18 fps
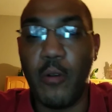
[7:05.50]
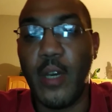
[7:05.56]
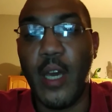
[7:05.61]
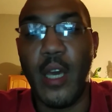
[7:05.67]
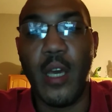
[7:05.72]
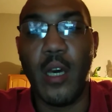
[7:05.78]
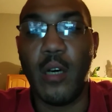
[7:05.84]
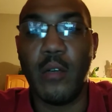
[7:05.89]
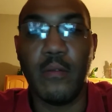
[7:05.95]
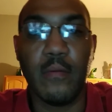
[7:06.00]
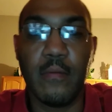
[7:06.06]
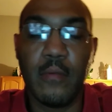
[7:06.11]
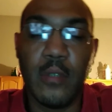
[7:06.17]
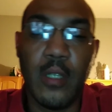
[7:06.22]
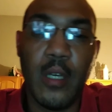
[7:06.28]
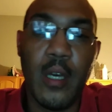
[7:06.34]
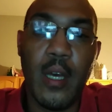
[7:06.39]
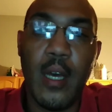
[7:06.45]

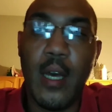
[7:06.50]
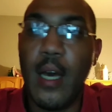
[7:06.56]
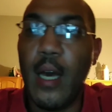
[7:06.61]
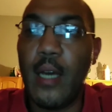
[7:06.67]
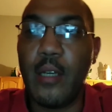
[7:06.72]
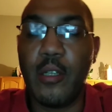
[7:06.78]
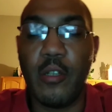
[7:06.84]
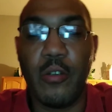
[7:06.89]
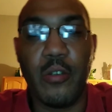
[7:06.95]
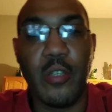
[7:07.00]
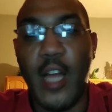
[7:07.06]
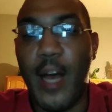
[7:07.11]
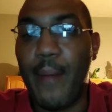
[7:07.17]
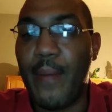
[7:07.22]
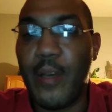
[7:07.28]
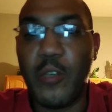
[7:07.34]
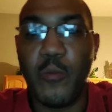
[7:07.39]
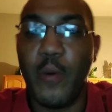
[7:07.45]
KO,
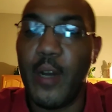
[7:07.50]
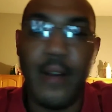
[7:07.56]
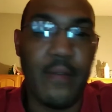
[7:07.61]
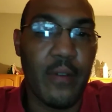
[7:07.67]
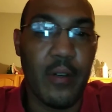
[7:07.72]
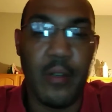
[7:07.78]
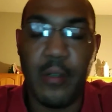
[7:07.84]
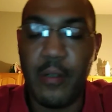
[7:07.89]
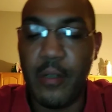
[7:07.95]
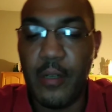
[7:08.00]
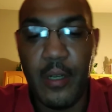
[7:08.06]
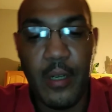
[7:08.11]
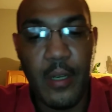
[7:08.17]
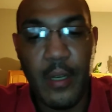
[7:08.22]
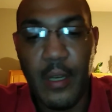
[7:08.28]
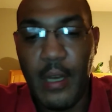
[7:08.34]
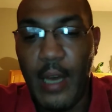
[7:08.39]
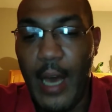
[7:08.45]
stoppage, whatever.
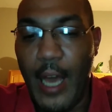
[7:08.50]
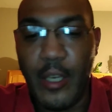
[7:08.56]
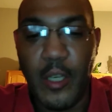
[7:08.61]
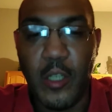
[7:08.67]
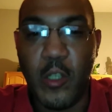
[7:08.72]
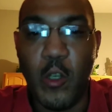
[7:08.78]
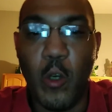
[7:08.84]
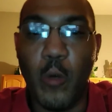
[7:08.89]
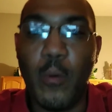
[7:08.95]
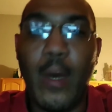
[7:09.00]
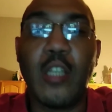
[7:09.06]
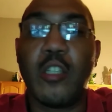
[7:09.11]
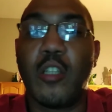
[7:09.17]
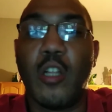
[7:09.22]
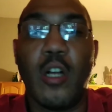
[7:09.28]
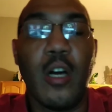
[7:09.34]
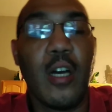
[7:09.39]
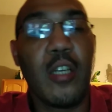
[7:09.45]
I just hope, as
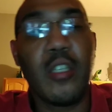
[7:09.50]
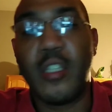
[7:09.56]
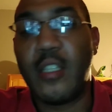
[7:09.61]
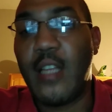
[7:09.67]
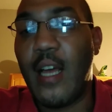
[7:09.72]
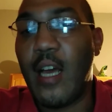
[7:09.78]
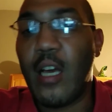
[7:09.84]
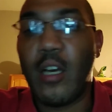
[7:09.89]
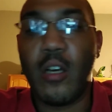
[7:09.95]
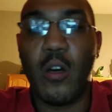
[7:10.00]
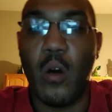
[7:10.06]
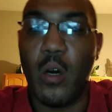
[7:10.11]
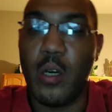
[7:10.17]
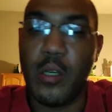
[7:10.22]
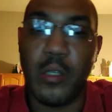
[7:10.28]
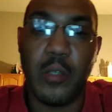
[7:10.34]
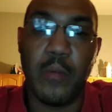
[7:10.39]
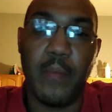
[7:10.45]
long as it's not
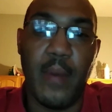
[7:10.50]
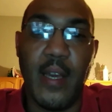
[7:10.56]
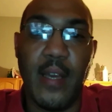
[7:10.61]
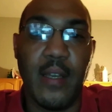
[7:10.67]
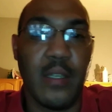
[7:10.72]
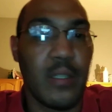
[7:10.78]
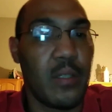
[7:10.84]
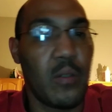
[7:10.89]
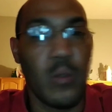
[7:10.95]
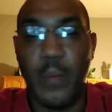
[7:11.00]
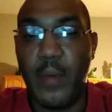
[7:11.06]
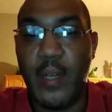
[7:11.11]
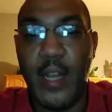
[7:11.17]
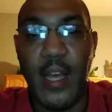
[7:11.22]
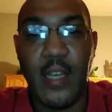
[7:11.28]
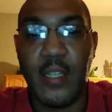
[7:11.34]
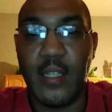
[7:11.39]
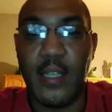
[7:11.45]
caused by a stupid
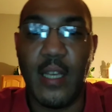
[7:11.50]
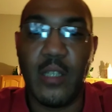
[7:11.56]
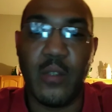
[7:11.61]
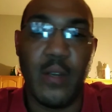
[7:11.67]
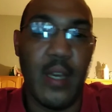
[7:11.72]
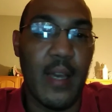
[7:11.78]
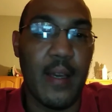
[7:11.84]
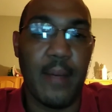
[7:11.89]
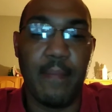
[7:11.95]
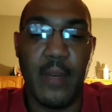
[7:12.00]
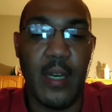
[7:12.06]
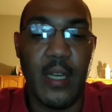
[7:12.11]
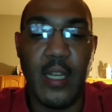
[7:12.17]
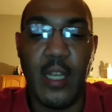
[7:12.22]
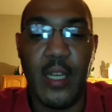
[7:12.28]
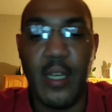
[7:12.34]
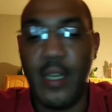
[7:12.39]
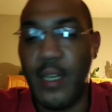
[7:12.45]
accidental
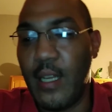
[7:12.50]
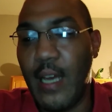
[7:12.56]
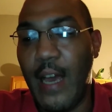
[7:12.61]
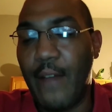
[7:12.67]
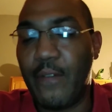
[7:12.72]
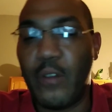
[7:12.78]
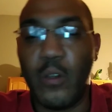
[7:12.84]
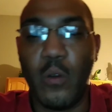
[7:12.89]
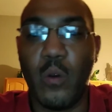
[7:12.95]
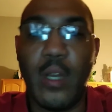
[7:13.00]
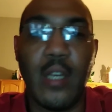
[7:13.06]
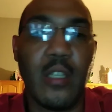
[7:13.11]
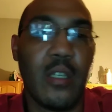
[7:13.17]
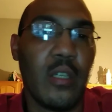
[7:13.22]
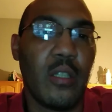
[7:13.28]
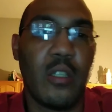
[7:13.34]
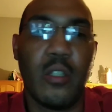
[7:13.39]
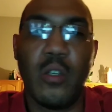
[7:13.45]
headbutt and have to go, I
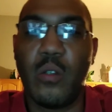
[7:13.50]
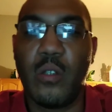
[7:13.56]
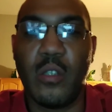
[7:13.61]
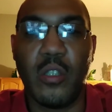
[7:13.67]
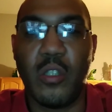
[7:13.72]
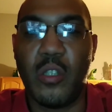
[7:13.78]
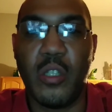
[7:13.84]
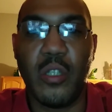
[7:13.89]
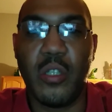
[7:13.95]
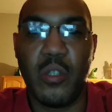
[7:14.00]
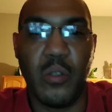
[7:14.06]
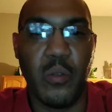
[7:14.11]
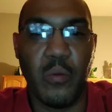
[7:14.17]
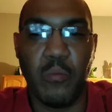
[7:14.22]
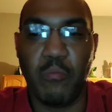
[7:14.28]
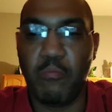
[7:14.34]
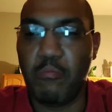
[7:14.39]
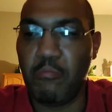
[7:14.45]
just
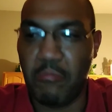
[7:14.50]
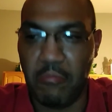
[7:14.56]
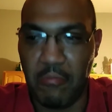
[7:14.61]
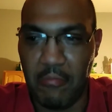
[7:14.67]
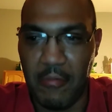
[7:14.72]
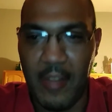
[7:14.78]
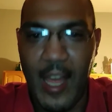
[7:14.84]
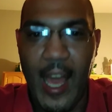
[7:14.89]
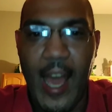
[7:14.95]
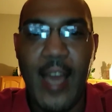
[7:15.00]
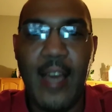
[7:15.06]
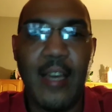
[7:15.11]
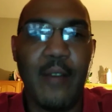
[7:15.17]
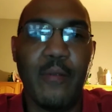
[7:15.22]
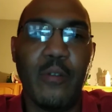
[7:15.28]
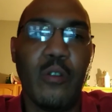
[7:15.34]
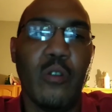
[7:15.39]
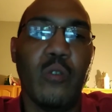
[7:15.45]
don't. That it
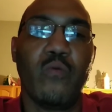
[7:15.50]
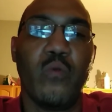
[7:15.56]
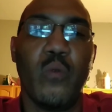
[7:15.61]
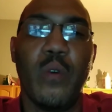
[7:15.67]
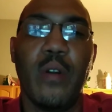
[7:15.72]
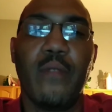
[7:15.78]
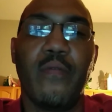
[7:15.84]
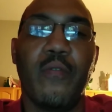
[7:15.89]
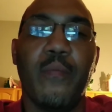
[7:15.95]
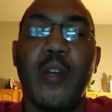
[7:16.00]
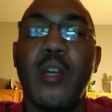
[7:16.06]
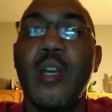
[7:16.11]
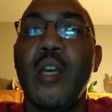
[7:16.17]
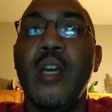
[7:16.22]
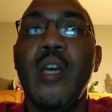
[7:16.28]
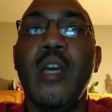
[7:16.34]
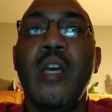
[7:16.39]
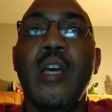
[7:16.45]
would just ruin it for me.
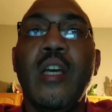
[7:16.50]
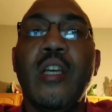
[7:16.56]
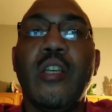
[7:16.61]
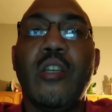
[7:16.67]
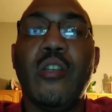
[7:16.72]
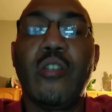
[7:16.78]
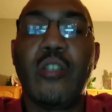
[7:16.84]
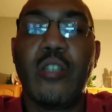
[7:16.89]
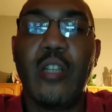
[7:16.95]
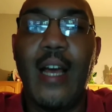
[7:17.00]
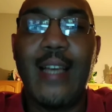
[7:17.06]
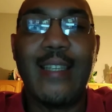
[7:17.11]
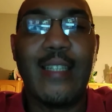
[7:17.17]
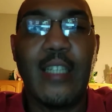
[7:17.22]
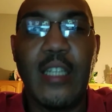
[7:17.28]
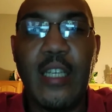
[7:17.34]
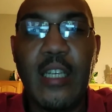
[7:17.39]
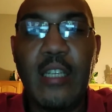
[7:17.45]
Just at
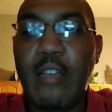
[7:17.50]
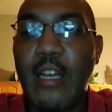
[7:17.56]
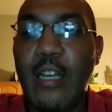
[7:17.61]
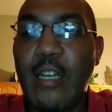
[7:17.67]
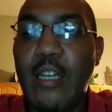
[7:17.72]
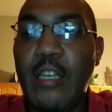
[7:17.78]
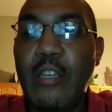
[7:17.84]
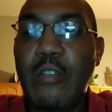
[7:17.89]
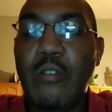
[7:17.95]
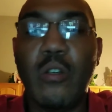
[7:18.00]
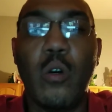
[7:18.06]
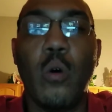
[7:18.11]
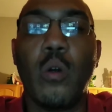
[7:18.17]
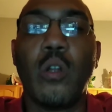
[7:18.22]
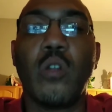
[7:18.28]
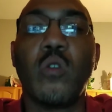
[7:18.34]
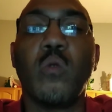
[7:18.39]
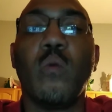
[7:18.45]
least go
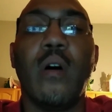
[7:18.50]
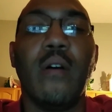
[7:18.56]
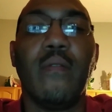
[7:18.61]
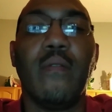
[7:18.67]
to 12.